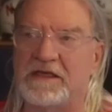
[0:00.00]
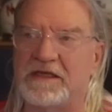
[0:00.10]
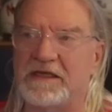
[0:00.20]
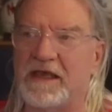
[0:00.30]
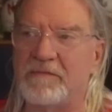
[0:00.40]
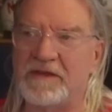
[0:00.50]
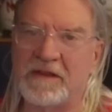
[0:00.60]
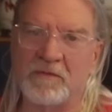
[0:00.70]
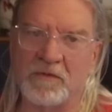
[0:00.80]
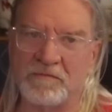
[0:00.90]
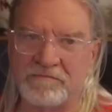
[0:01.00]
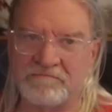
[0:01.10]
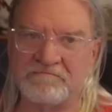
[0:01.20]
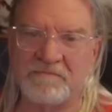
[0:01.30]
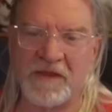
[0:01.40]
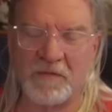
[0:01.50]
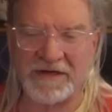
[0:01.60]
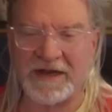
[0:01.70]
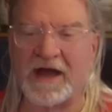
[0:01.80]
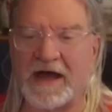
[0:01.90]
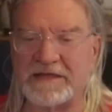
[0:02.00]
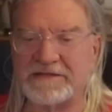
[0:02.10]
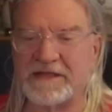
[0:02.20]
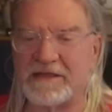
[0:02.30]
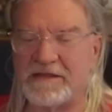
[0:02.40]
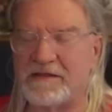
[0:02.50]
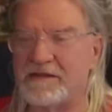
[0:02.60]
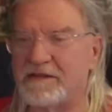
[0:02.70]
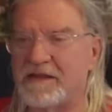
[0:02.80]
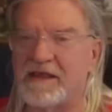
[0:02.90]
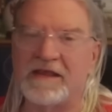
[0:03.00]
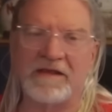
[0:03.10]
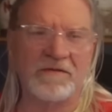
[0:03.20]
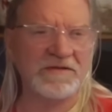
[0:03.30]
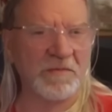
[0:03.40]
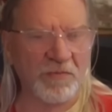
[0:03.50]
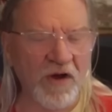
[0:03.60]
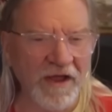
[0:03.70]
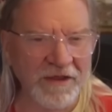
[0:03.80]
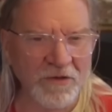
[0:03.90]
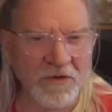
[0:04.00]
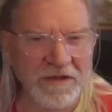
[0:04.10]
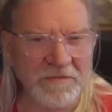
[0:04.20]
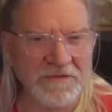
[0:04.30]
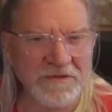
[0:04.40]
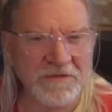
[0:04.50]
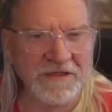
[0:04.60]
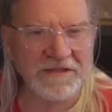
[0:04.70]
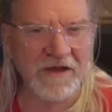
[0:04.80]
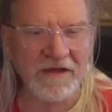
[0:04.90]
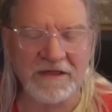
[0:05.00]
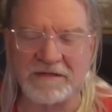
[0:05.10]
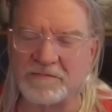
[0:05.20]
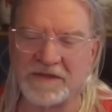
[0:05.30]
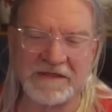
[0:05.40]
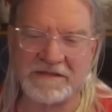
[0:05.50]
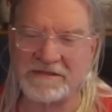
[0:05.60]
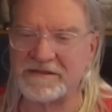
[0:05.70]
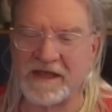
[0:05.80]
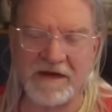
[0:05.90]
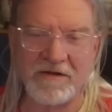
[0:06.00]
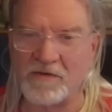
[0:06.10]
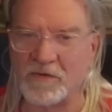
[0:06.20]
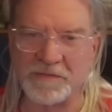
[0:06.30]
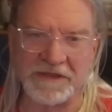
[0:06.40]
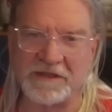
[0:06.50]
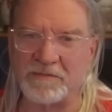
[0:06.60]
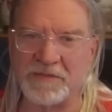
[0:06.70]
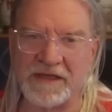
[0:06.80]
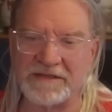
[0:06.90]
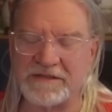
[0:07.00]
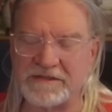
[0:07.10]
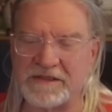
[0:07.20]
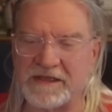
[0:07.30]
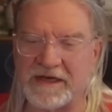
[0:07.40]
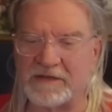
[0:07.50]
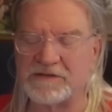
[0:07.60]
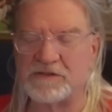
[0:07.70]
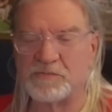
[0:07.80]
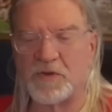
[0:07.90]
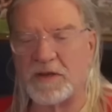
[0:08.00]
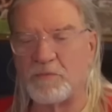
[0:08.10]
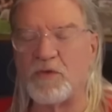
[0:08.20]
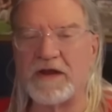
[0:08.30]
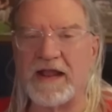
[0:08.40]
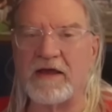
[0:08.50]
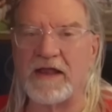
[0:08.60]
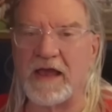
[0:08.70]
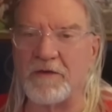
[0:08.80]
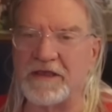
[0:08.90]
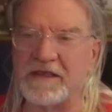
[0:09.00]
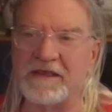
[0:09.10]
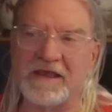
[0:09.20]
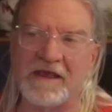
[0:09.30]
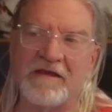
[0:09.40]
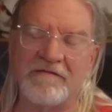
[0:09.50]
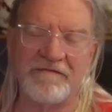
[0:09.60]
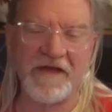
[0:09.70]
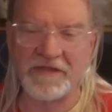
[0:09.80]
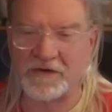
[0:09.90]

I mean, they were dots. Was it Brock Heward that was doing the talking? Because I didn't normally don't pay attention to the announcers, but he pointed out how he feathered